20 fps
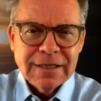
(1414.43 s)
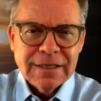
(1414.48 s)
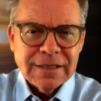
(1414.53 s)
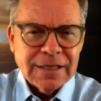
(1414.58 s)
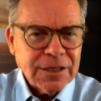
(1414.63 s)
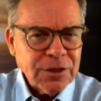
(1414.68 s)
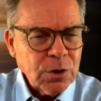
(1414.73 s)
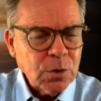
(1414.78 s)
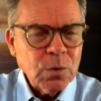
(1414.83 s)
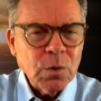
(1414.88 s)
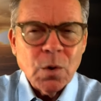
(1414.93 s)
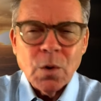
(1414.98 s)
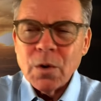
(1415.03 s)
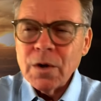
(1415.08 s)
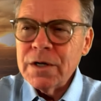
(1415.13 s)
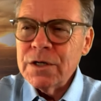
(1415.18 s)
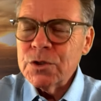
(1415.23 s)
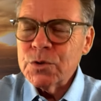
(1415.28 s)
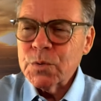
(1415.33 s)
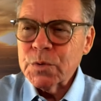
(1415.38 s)
that the Lord
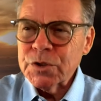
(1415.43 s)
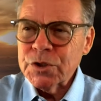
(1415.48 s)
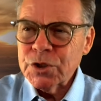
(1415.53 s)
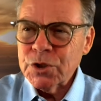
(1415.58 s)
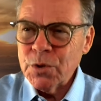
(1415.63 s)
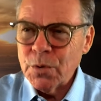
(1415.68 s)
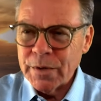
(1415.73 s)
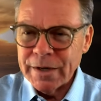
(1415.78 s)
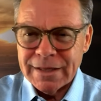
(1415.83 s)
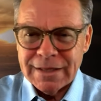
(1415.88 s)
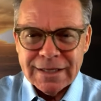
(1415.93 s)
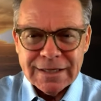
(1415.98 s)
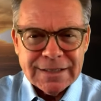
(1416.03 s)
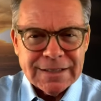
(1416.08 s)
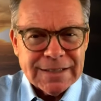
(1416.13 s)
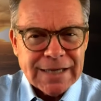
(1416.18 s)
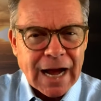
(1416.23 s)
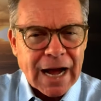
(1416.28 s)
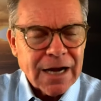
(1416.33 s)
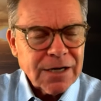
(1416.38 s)
is restoring the
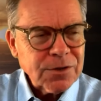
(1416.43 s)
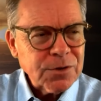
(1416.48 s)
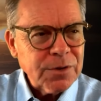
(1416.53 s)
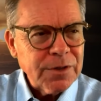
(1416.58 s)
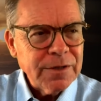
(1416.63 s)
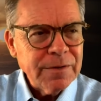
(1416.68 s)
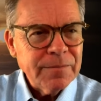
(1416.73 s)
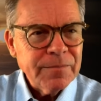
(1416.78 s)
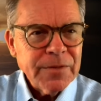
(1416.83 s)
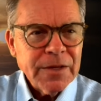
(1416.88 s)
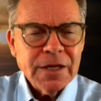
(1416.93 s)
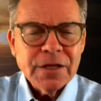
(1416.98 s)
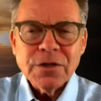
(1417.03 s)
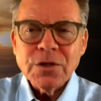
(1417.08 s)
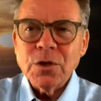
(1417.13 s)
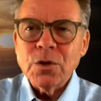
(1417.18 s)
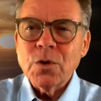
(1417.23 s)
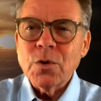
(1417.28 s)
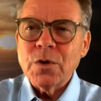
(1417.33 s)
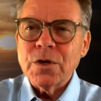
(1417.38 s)
doctrine, the
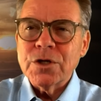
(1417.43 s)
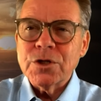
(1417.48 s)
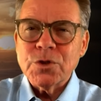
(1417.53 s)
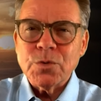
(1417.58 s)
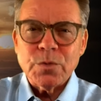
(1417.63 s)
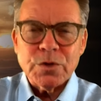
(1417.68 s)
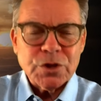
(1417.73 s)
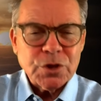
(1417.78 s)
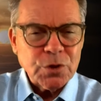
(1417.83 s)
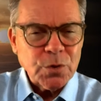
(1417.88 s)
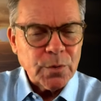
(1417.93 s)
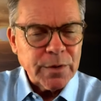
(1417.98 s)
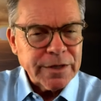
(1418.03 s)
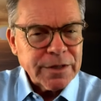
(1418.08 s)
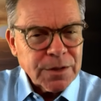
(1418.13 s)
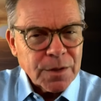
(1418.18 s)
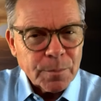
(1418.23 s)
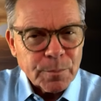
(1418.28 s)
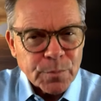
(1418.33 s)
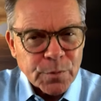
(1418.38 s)
Lord is restoring
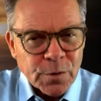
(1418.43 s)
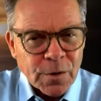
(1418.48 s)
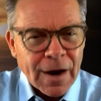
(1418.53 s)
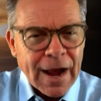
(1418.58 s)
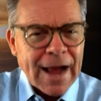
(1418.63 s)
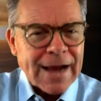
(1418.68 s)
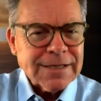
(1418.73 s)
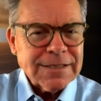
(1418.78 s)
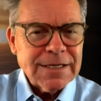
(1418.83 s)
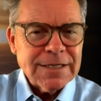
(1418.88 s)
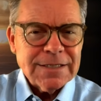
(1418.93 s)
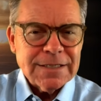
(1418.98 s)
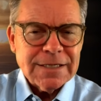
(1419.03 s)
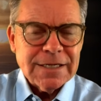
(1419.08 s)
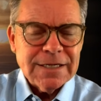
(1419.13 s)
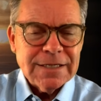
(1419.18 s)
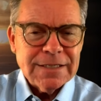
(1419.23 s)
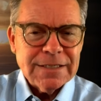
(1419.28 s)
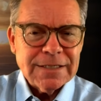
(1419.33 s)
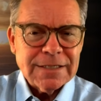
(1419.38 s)
the
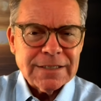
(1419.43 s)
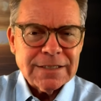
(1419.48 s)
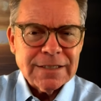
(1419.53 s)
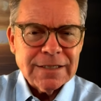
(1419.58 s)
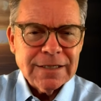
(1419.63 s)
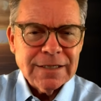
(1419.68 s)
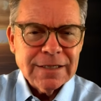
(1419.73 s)
practices.